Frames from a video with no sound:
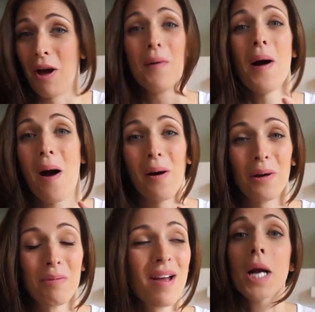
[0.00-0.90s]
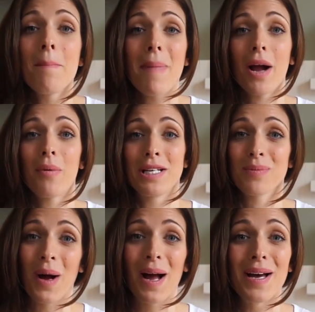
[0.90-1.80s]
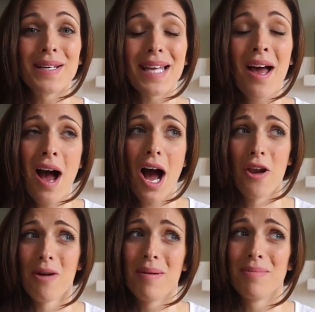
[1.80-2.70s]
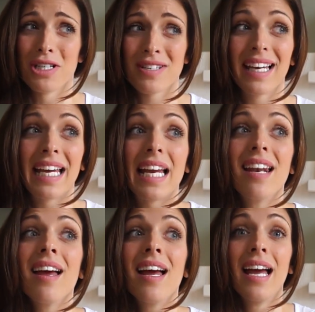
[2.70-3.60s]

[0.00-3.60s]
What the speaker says: Go home. Come back when it's worse. And I remember just thinking,